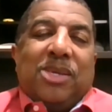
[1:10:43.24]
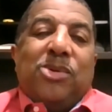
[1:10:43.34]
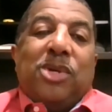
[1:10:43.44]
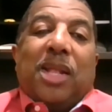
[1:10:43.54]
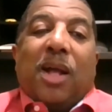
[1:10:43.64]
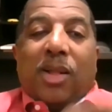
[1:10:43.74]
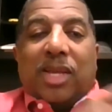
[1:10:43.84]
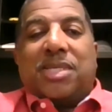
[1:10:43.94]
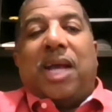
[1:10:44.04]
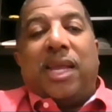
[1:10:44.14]
you get all
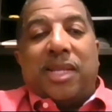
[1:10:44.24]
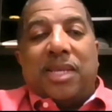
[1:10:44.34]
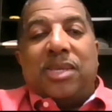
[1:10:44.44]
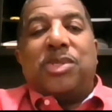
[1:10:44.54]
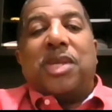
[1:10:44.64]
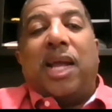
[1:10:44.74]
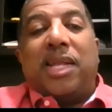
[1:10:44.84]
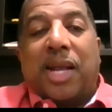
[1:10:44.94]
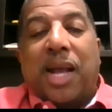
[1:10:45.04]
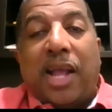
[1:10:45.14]
excited and you sign
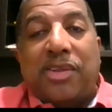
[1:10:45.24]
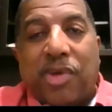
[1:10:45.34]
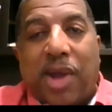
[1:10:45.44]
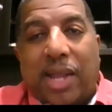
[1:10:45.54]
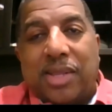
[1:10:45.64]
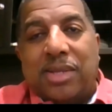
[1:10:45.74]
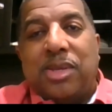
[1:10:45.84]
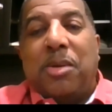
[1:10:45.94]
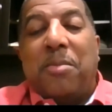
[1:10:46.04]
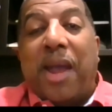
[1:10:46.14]
the contract
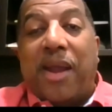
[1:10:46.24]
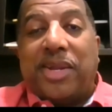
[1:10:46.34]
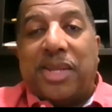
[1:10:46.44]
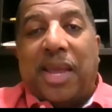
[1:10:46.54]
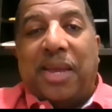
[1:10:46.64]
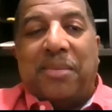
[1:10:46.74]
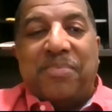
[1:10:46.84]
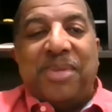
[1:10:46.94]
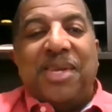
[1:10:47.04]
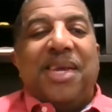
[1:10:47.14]
under your married
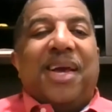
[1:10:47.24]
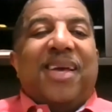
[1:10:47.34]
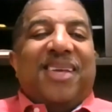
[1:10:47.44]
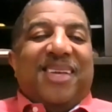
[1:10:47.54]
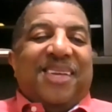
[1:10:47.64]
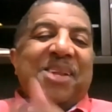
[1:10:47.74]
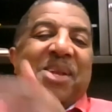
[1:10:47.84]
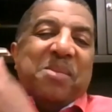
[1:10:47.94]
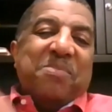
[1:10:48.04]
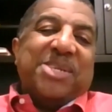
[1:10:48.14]
name,
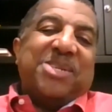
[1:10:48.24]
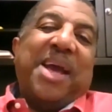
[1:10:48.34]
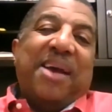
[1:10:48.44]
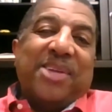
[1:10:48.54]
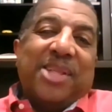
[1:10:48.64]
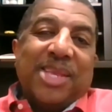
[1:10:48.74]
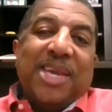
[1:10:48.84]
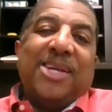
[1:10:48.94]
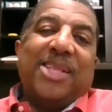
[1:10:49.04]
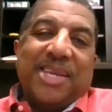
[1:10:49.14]
but you haven't
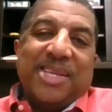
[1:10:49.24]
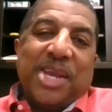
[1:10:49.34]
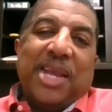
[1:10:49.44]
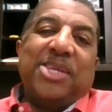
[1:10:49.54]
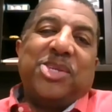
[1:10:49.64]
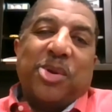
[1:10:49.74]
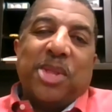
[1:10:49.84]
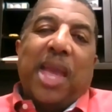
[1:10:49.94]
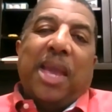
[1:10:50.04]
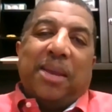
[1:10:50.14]
legally changed your
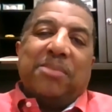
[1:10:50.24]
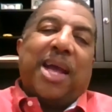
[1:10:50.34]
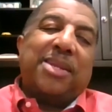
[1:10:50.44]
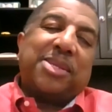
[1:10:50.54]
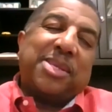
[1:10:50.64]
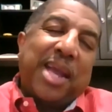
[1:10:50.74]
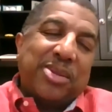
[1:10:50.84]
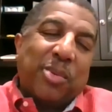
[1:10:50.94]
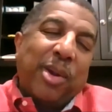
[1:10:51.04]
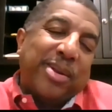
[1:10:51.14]
name. That's
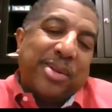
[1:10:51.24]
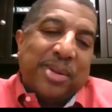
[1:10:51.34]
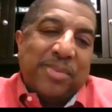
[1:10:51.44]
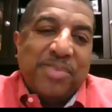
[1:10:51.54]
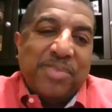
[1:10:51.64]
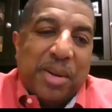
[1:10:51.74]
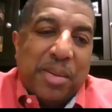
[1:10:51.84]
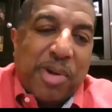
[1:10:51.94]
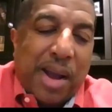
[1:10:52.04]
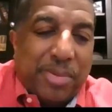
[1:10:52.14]
where the
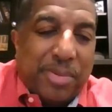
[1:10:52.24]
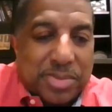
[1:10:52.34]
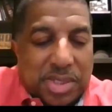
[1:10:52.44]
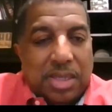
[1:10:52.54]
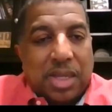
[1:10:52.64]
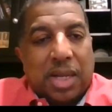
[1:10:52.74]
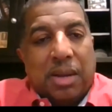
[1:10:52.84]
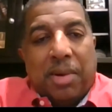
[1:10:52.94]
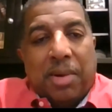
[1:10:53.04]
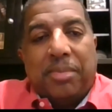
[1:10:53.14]
problems tend to
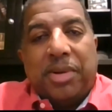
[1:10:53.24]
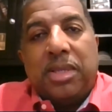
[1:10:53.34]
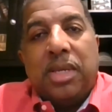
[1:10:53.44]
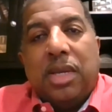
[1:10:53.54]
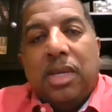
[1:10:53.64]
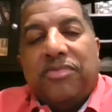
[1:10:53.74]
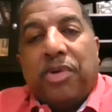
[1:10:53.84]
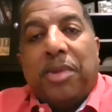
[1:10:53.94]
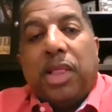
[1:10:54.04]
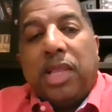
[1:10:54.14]
come up. But
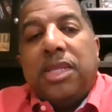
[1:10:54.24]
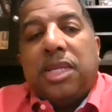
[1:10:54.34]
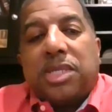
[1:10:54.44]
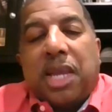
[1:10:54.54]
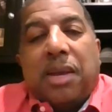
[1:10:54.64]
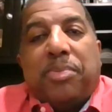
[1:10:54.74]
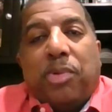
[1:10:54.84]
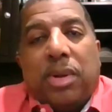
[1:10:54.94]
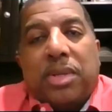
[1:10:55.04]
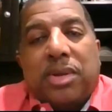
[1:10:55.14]
from a lending
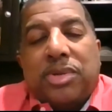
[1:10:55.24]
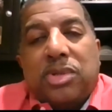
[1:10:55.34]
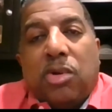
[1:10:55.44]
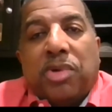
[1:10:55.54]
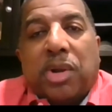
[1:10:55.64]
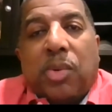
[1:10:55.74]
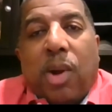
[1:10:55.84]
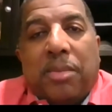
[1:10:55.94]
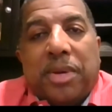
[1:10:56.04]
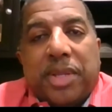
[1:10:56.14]
standpoint, there's no
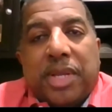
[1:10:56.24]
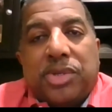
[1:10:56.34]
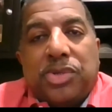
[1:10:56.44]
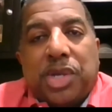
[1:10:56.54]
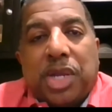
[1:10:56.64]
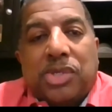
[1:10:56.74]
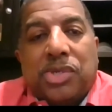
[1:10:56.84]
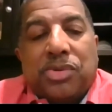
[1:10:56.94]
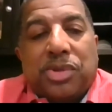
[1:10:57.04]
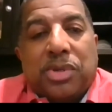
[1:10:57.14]
requirement that you change
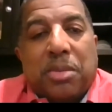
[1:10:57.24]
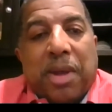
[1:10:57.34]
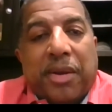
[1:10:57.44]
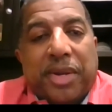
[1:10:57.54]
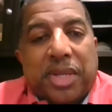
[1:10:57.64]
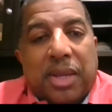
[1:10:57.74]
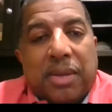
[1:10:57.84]
it to your married